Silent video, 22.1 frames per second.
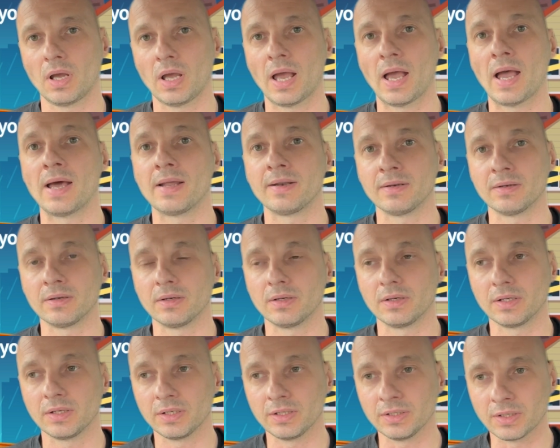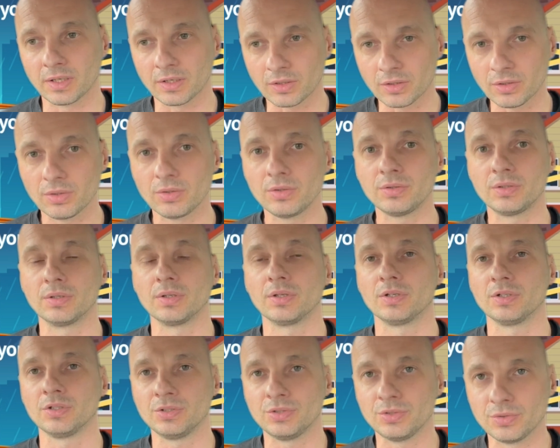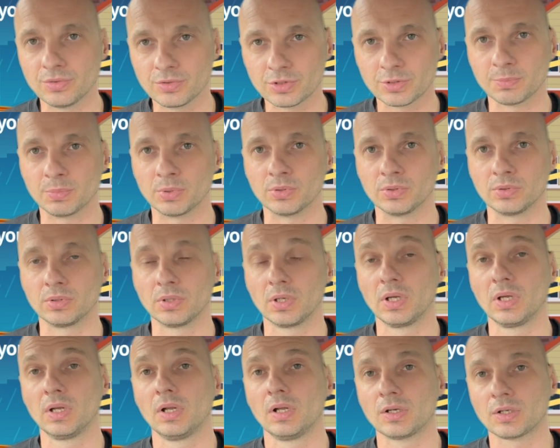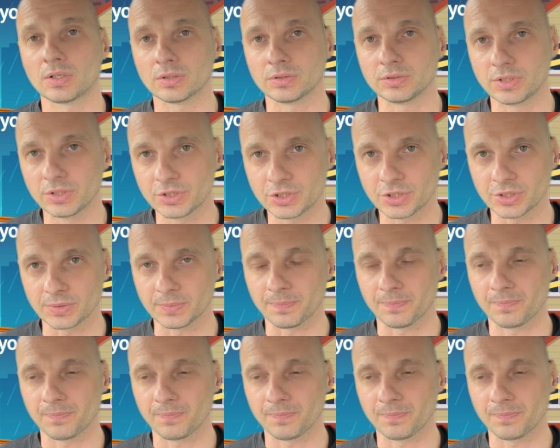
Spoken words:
and in a good, usable condition.